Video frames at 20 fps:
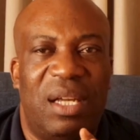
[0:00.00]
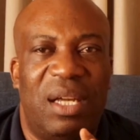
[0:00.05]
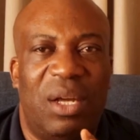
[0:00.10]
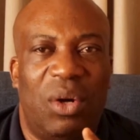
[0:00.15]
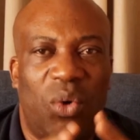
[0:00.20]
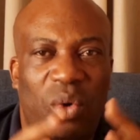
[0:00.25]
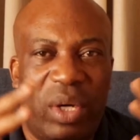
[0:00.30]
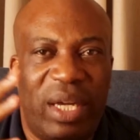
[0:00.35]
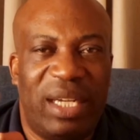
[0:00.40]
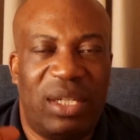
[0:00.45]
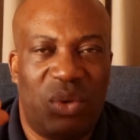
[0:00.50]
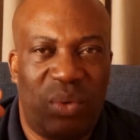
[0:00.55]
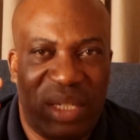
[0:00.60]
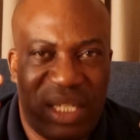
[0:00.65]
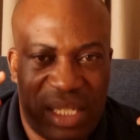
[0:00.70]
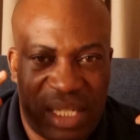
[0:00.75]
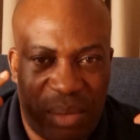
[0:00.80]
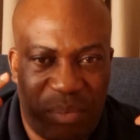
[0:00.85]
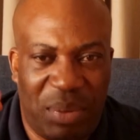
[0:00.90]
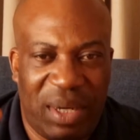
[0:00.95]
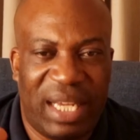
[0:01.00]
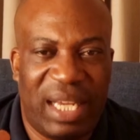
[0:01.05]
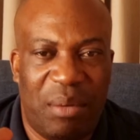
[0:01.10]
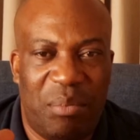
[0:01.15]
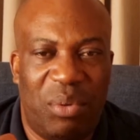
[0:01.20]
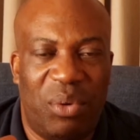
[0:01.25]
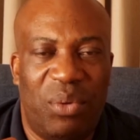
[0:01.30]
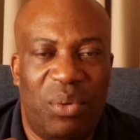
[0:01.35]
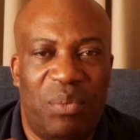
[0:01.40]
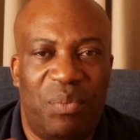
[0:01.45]
look at what is
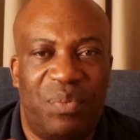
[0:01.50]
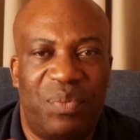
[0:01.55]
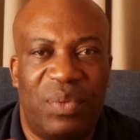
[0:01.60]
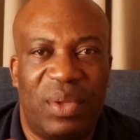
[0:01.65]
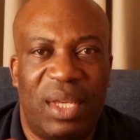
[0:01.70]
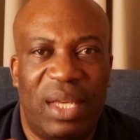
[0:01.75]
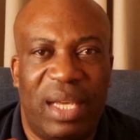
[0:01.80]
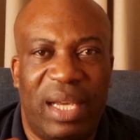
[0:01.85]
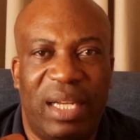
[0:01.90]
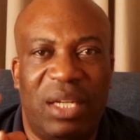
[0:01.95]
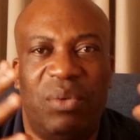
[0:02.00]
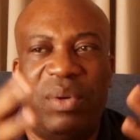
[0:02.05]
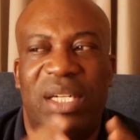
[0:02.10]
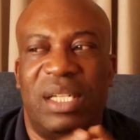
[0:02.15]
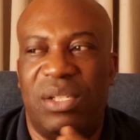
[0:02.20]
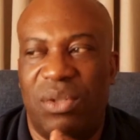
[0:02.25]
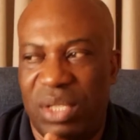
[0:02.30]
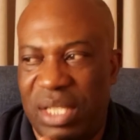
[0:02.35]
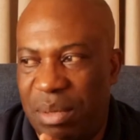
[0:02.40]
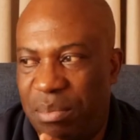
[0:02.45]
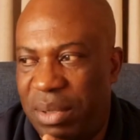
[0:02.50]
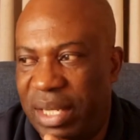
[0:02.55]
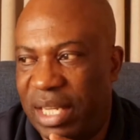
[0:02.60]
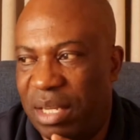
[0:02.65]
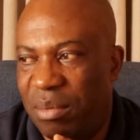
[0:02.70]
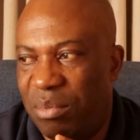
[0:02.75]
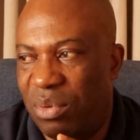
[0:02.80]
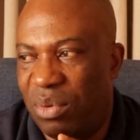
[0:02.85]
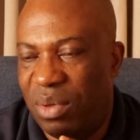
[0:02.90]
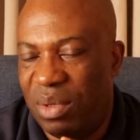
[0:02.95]
applicable and what is not
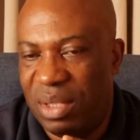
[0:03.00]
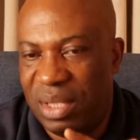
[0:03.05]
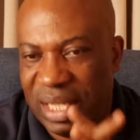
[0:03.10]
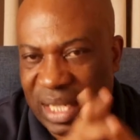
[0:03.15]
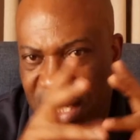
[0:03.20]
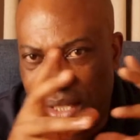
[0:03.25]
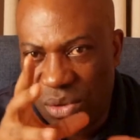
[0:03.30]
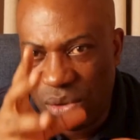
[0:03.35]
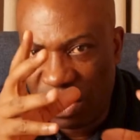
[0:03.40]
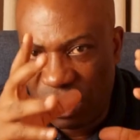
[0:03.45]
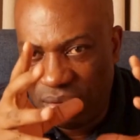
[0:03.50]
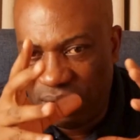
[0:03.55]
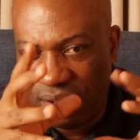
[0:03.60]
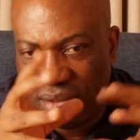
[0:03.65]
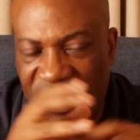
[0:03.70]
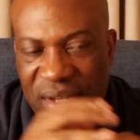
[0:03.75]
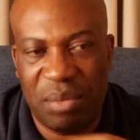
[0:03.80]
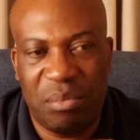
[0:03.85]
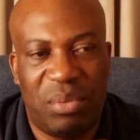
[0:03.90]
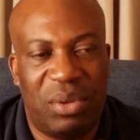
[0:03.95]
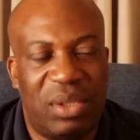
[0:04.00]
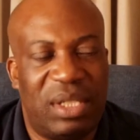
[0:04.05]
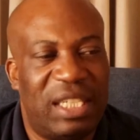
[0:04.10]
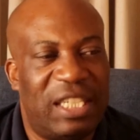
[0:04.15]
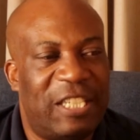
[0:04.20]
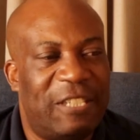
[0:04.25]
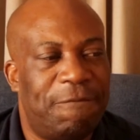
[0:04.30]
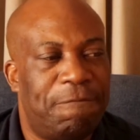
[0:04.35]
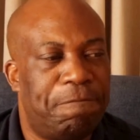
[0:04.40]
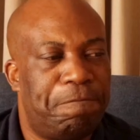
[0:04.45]
applicable. That is also very, very important.